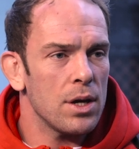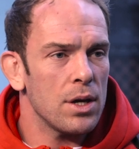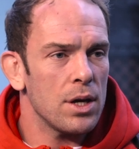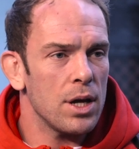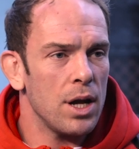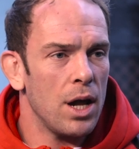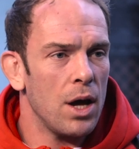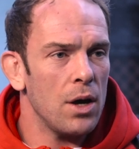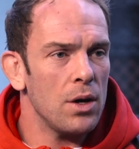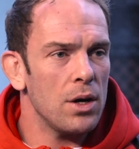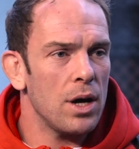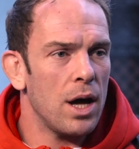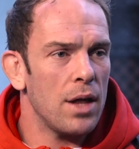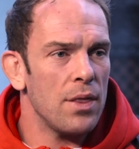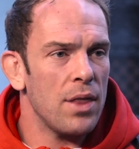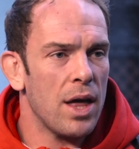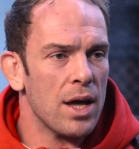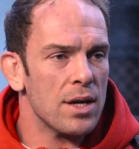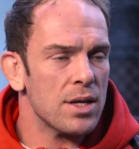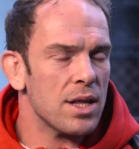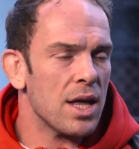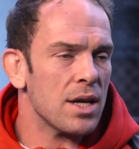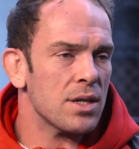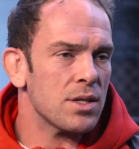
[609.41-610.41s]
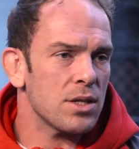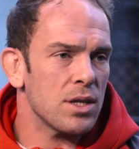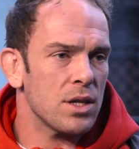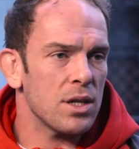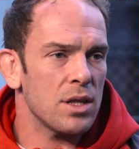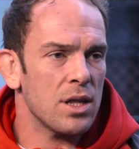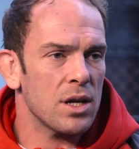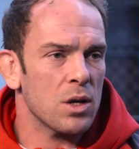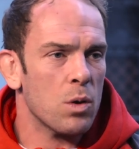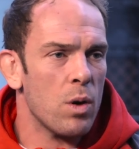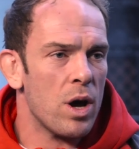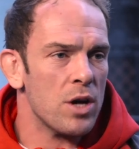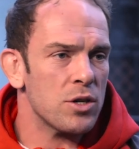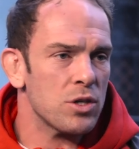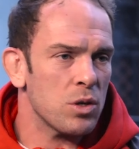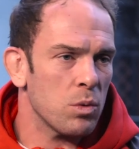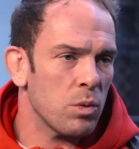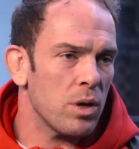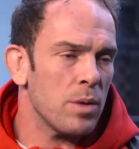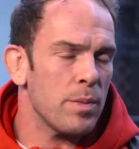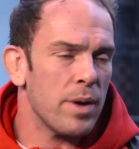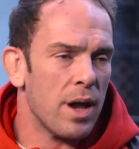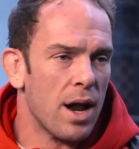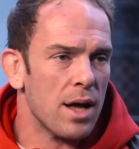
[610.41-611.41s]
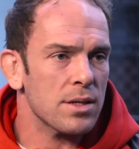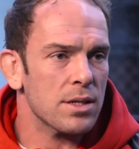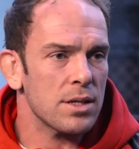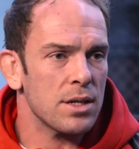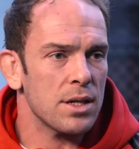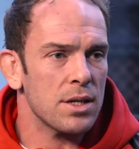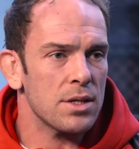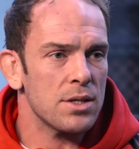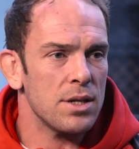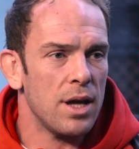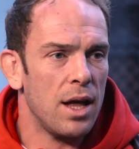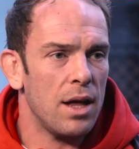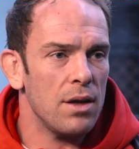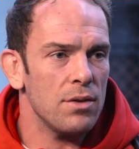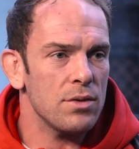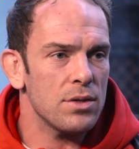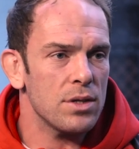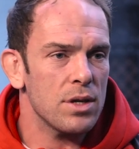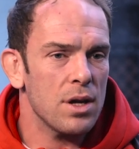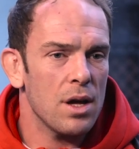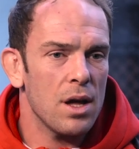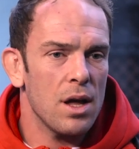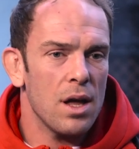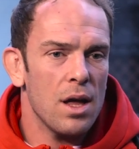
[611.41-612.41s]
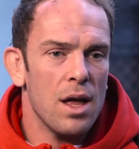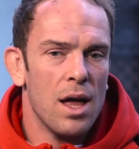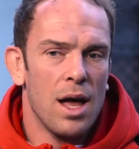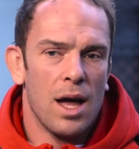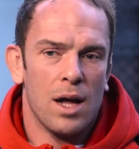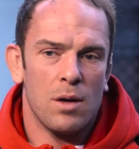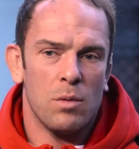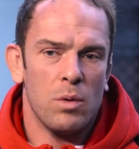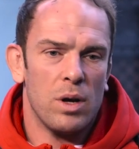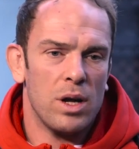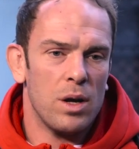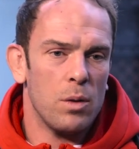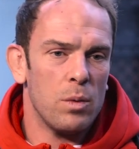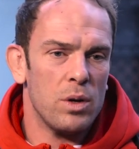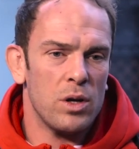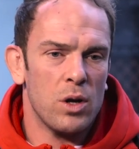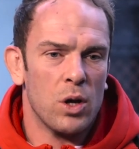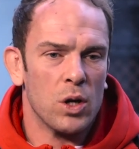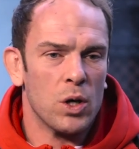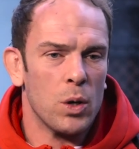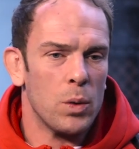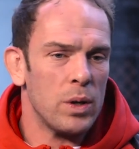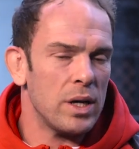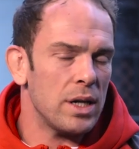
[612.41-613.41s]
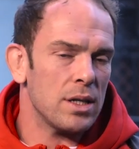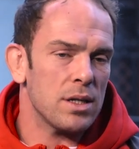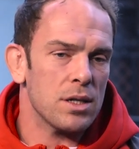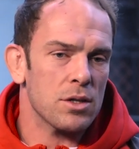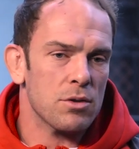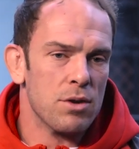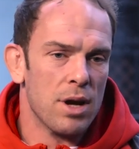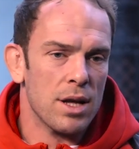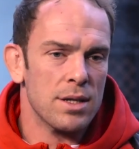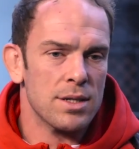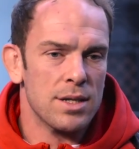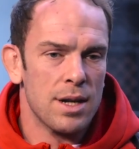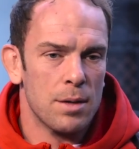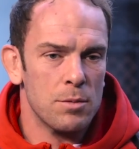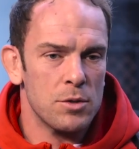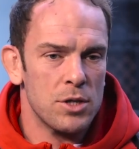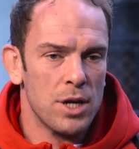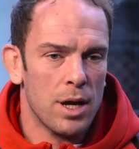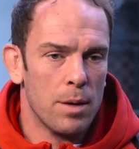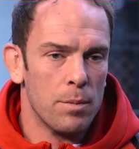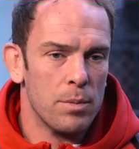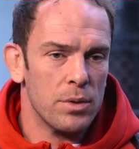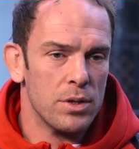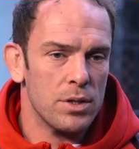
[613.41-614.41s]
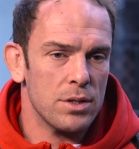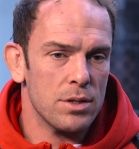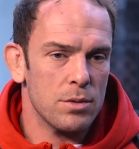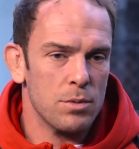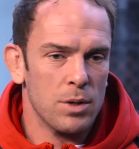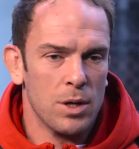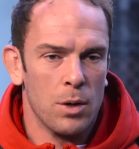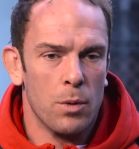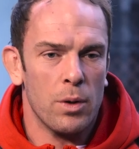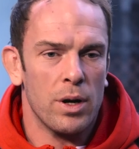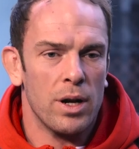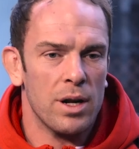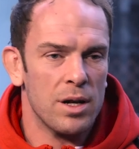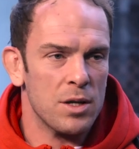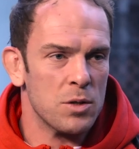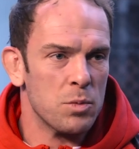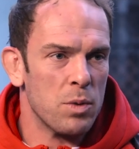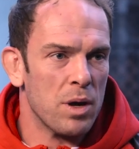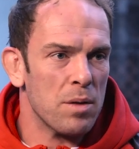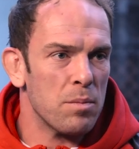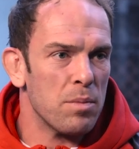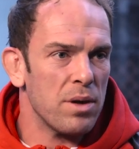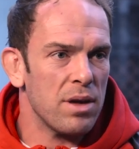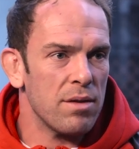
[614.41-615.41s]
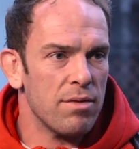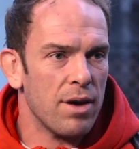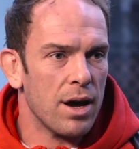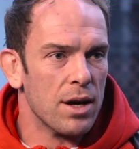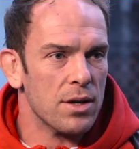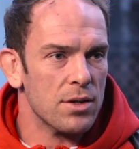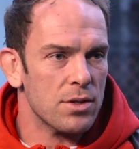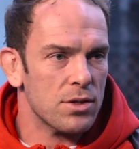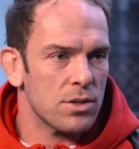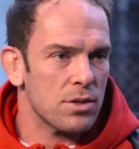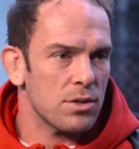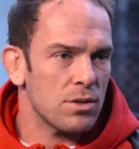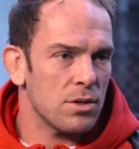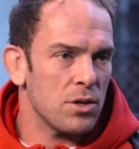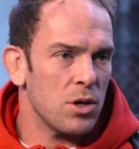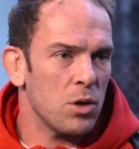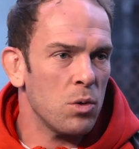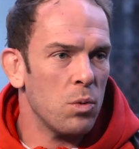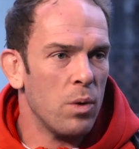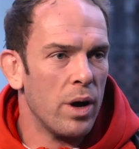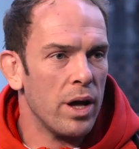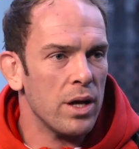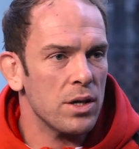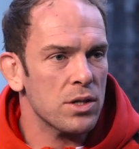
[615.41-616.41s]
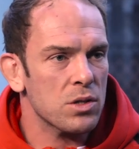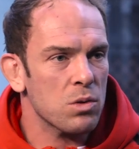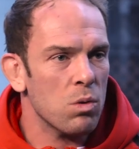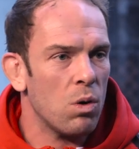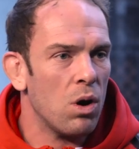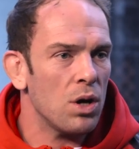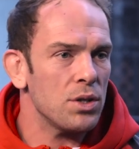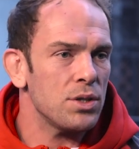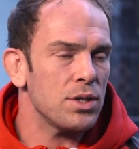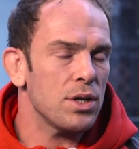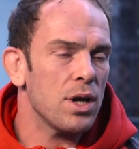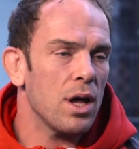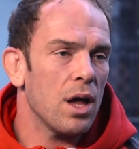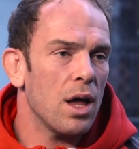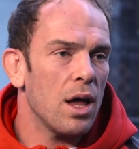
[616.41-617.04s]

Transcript: You know, and that's the question we'll be asking ourselves. And we're not going in as Grand Slam champions. We're going in as Wayne Pivac's new Wales squad.